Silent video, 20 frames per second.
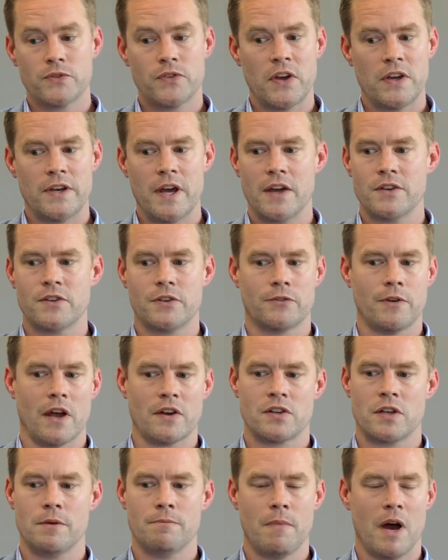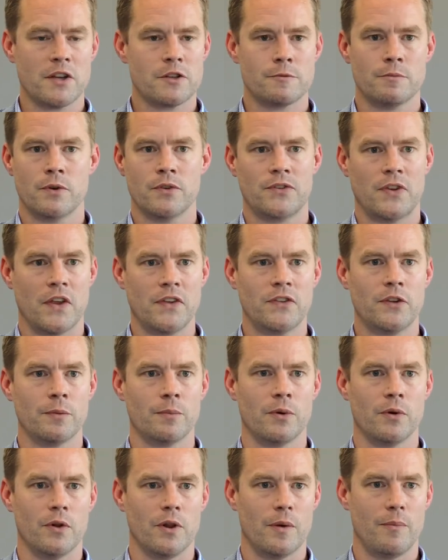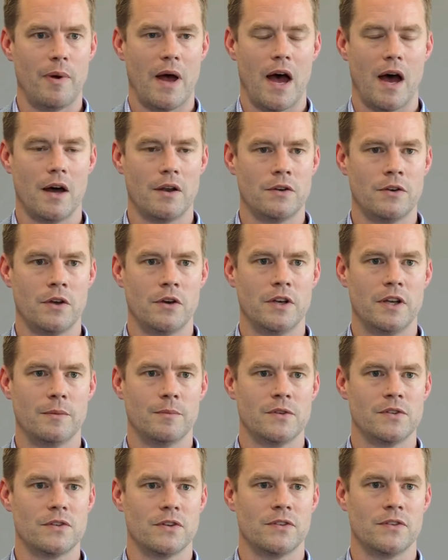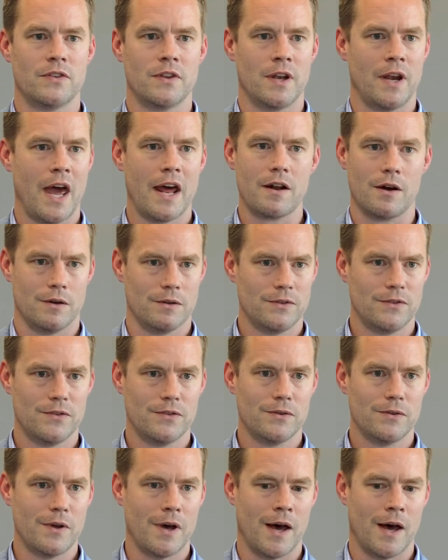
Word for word: teenagers are actually much more sensible about nude images than adults.